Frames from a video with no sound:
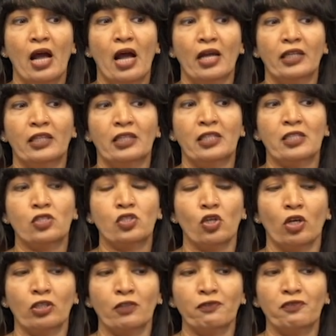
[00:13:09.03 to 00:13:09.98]
And it is
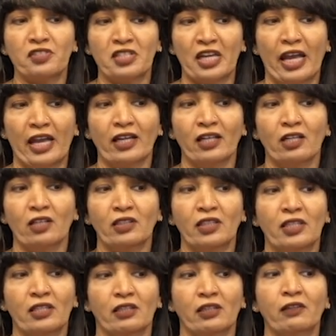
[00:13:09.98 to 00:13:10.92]
sort of triangular
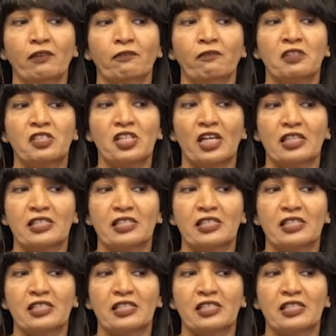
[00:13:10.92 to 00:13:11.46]
here which